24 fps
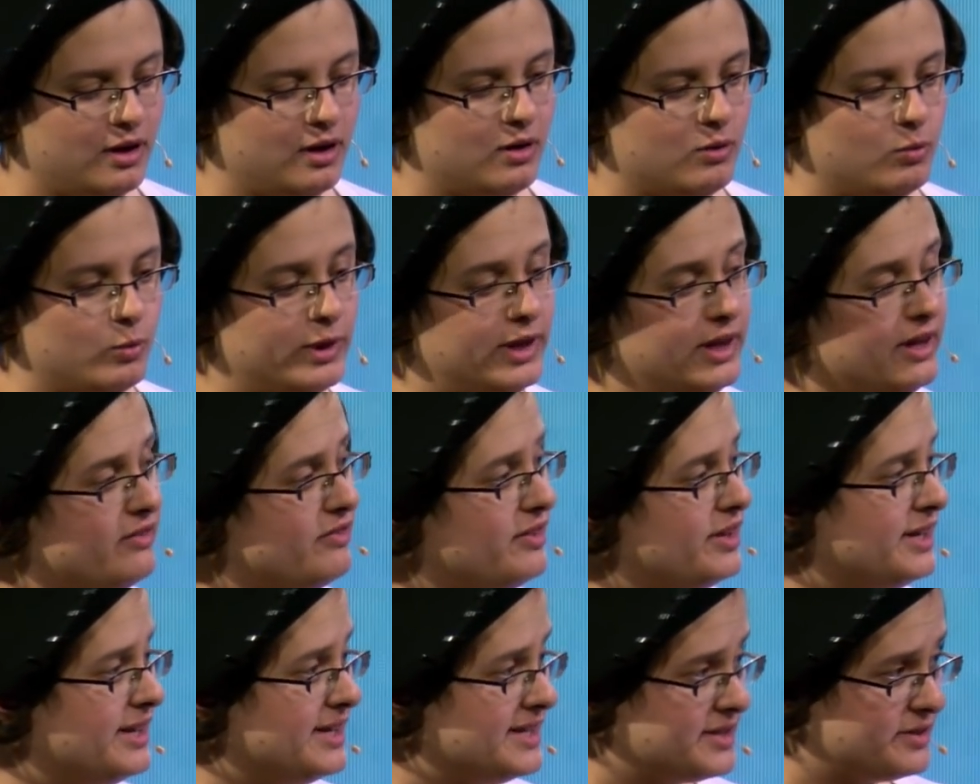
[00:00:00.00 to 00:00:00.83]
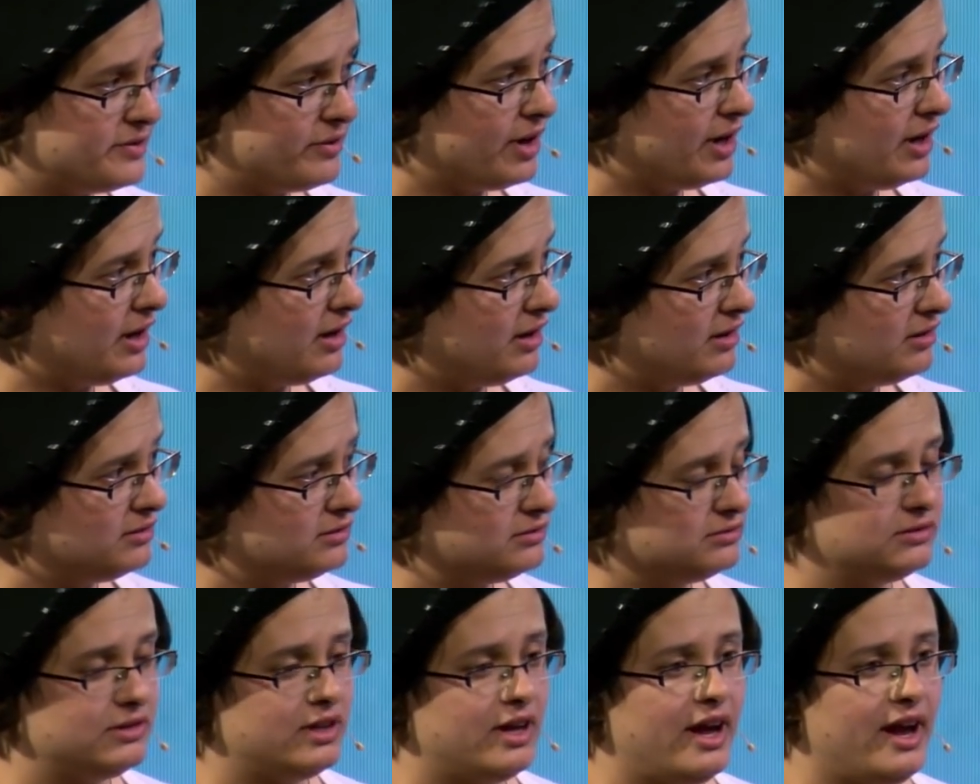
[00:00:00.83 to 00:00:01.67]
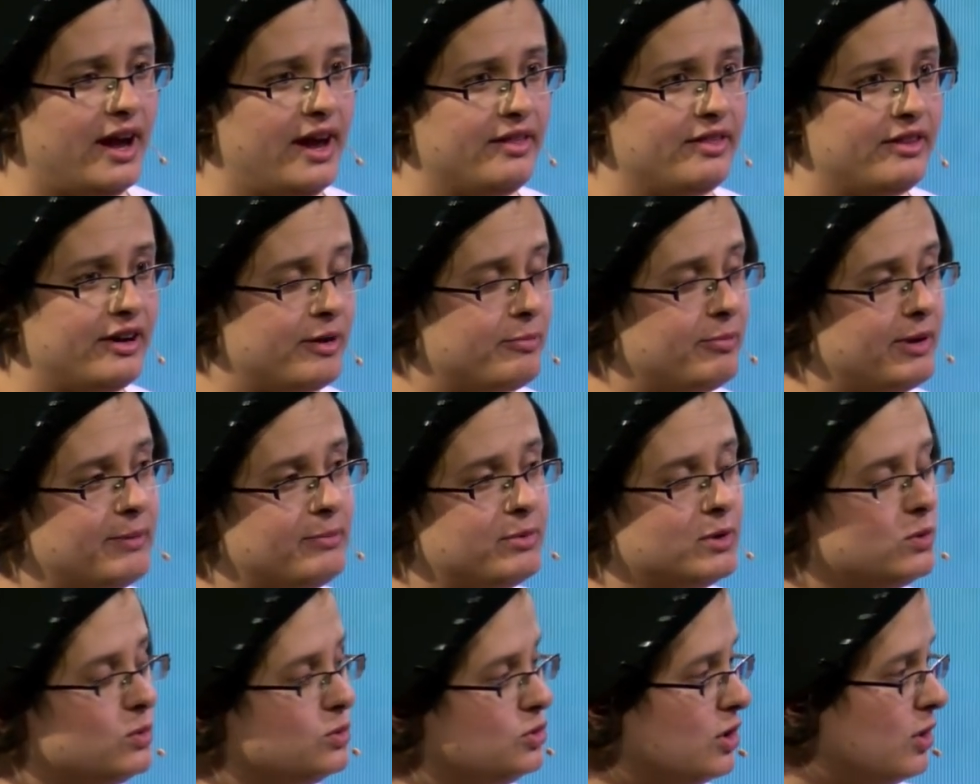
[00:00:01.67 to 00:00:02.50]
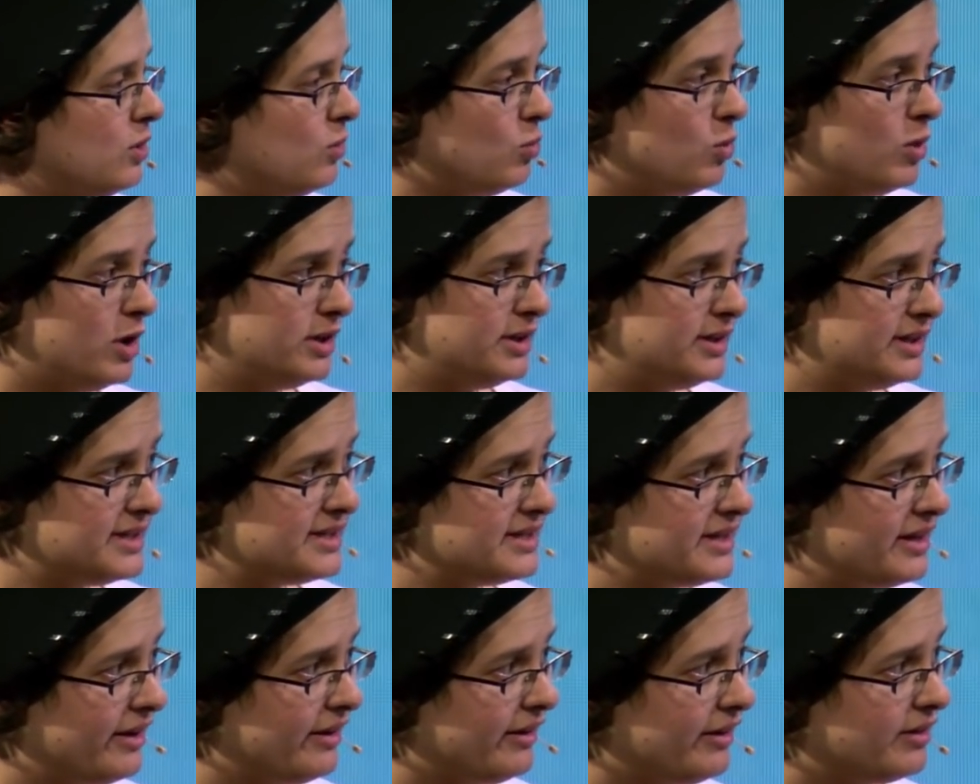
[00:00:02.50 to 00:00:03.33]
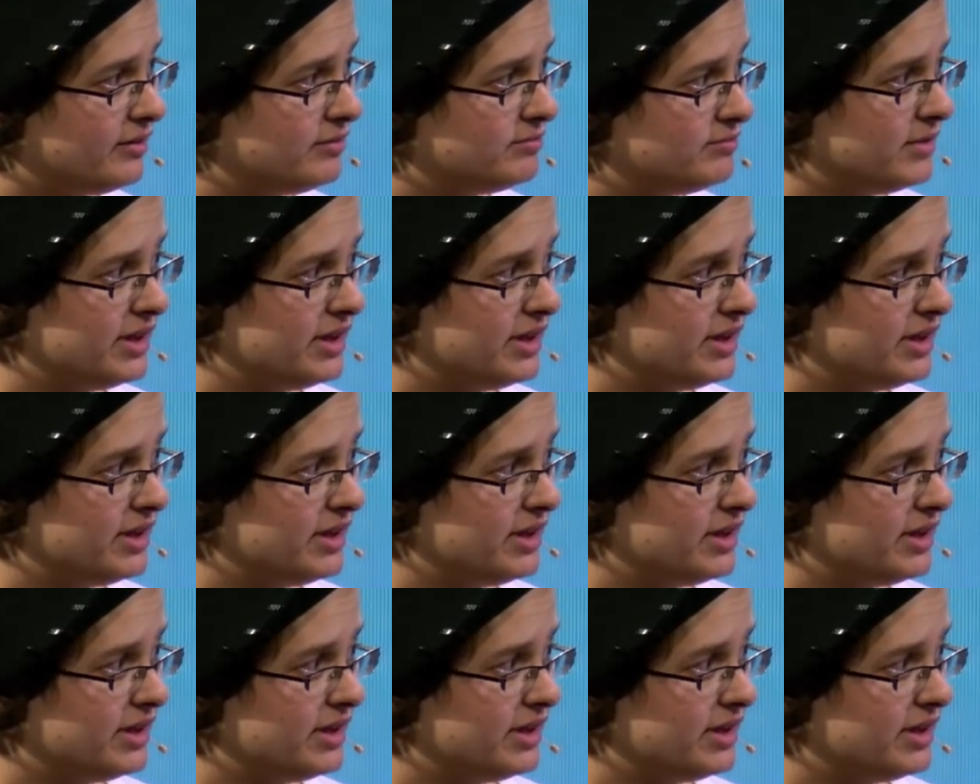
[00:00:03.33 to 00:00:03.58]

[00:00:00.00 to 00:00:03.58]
we live in Israel, and there are people who don't want us here.